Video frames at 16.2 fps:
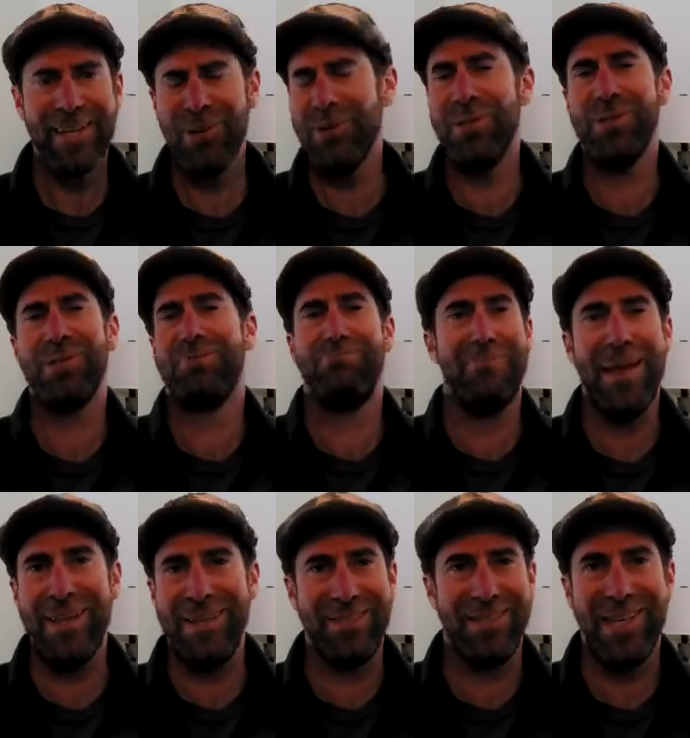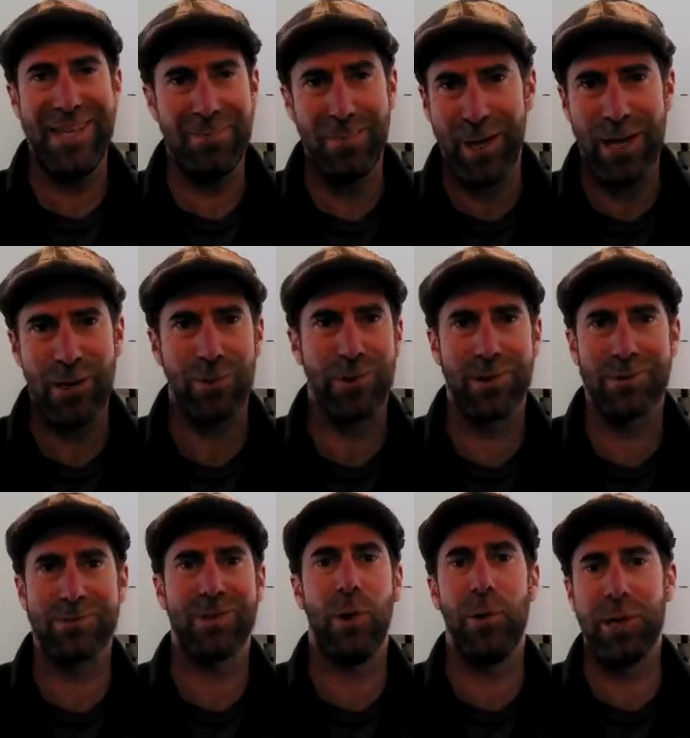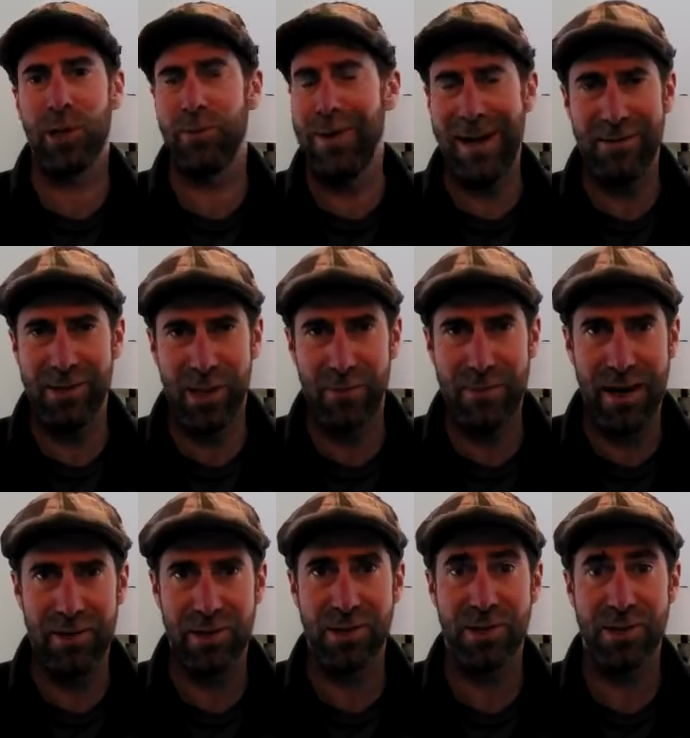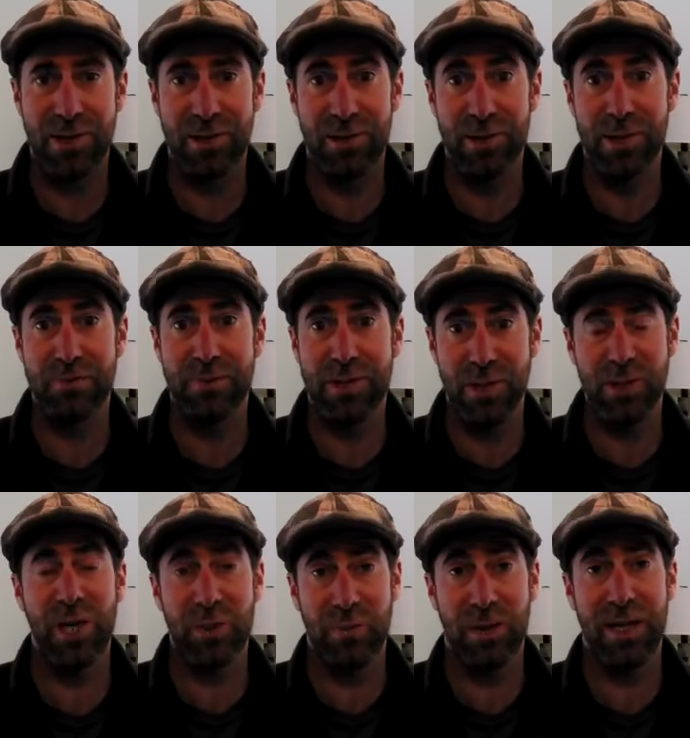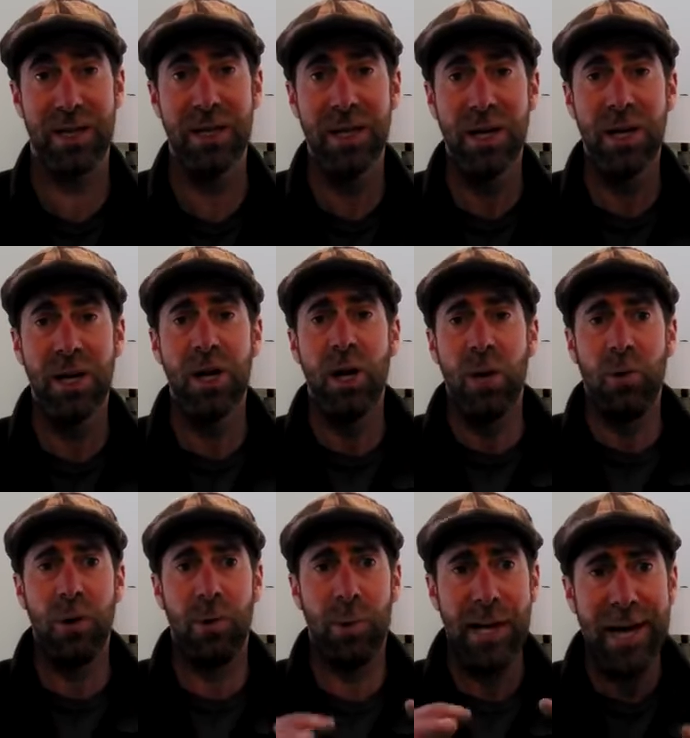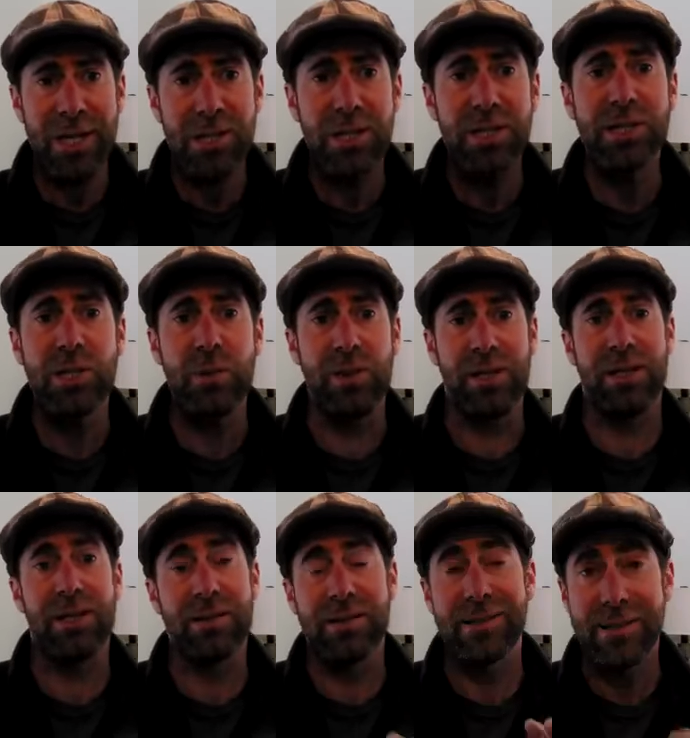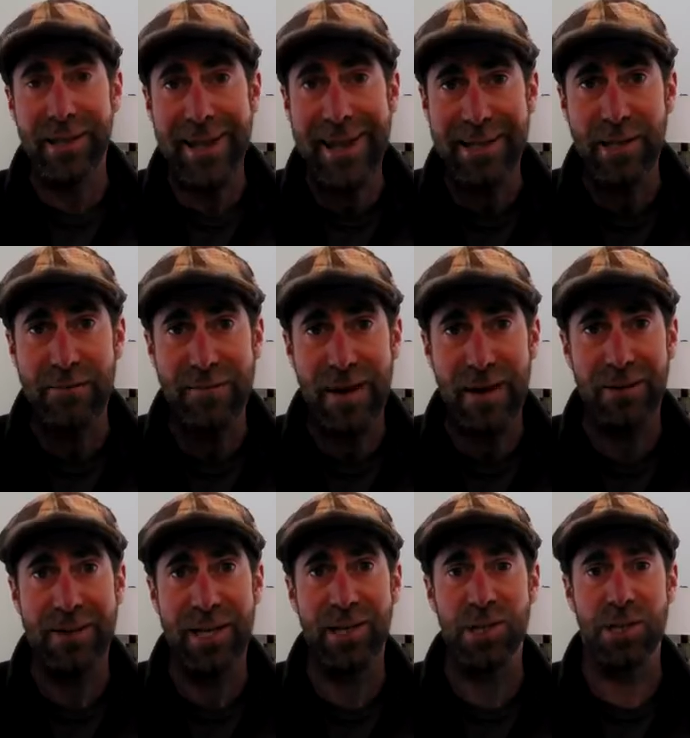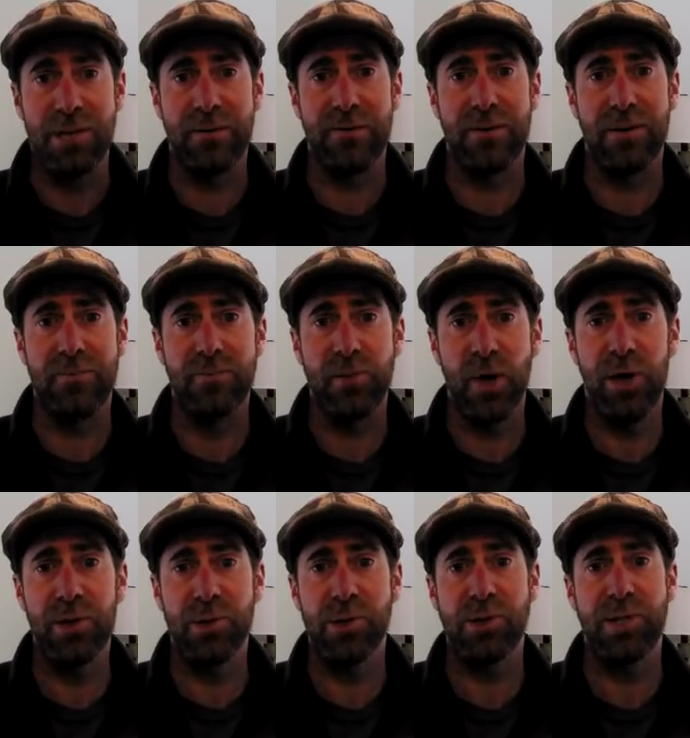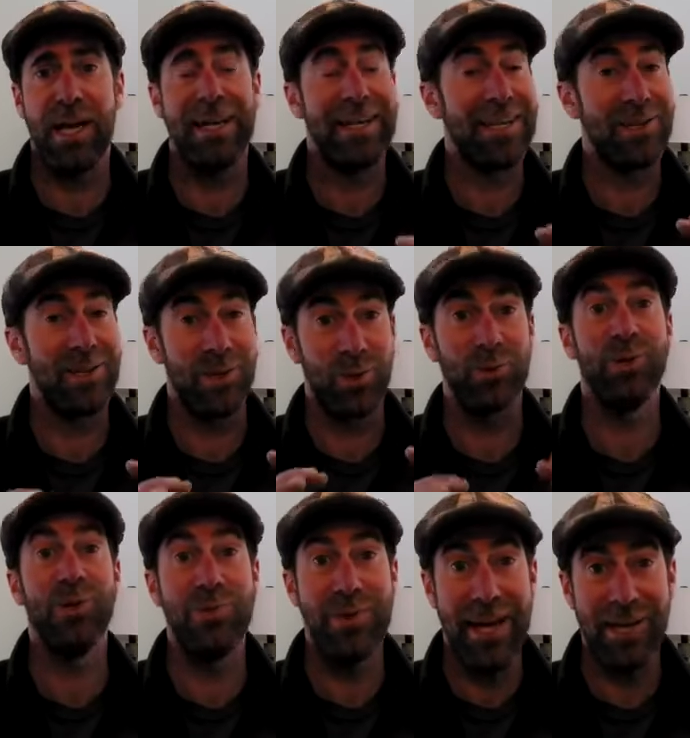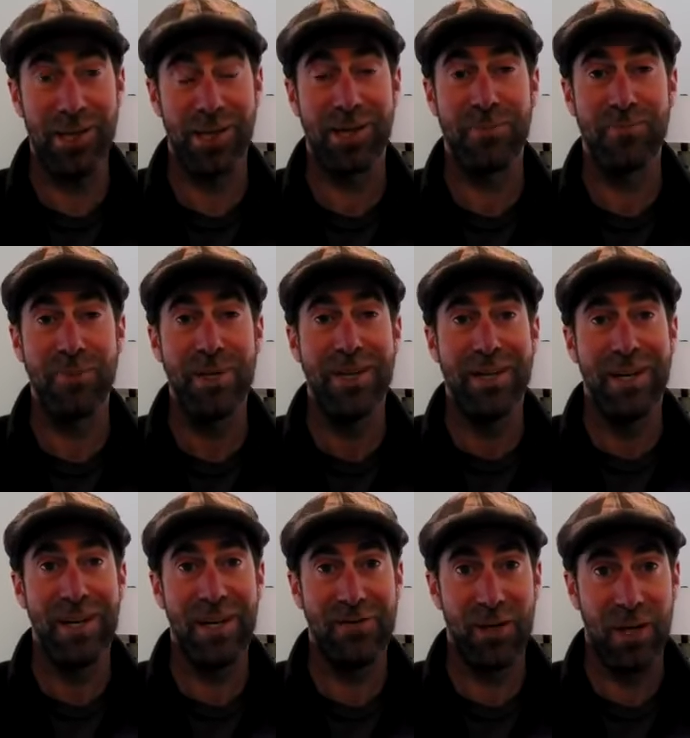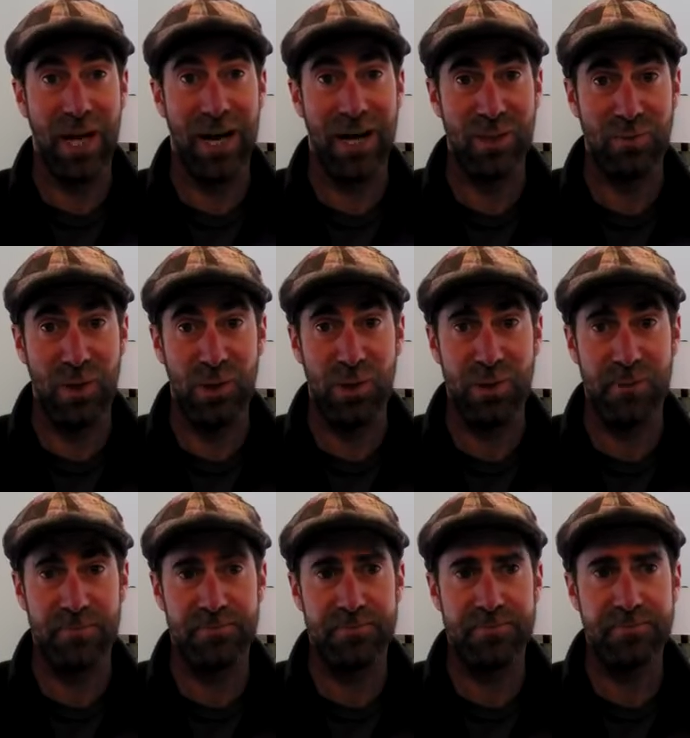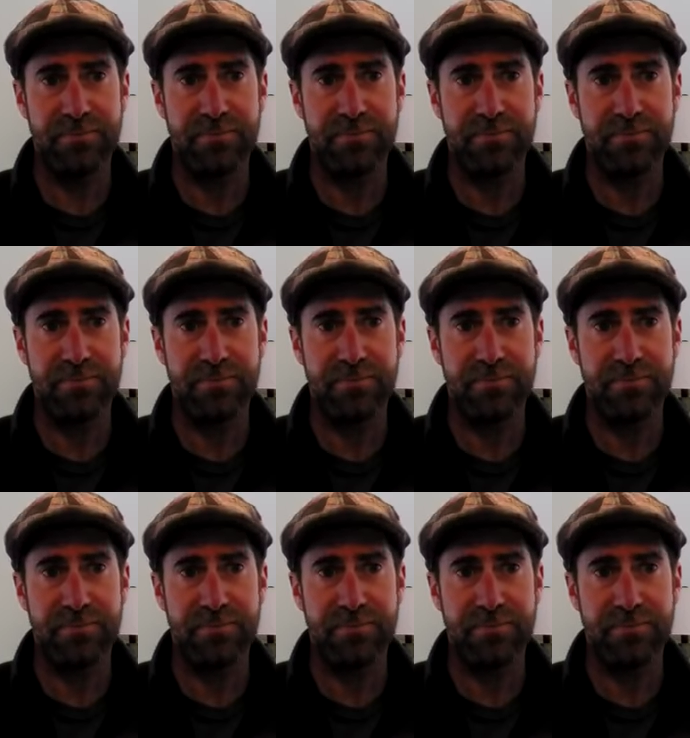I know this may seem like we're going around and around in circles, but trust me, what we're actually doing here is laying the foundation for understanding the true nature of the cosmos.